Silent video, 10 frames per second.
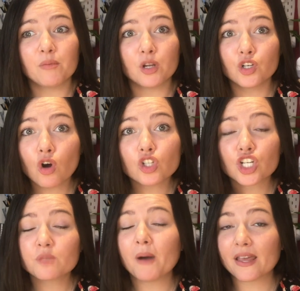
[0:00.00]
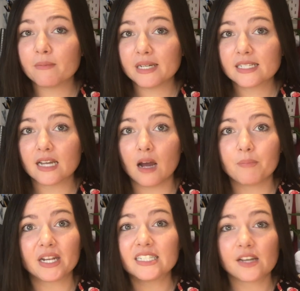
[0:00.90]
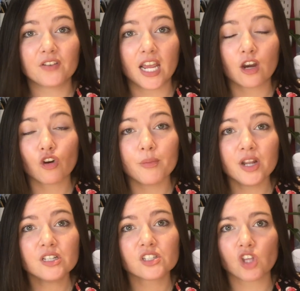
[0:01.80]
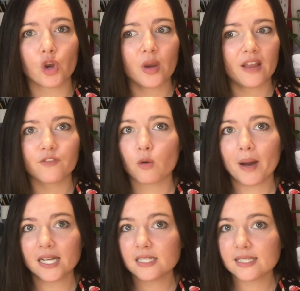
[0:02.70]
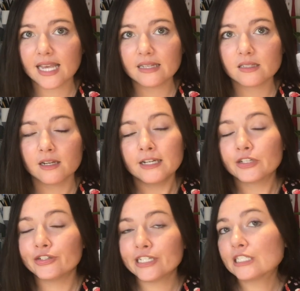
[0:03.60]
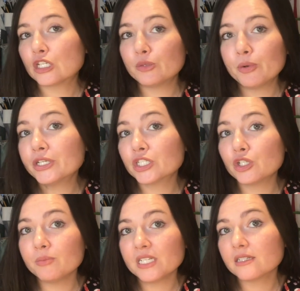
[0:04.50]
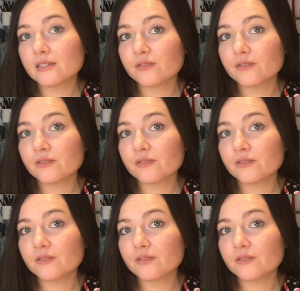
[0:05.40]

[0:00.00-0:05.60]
not just by the meter, but in different increments. So if your pattern says you need 2.2 meters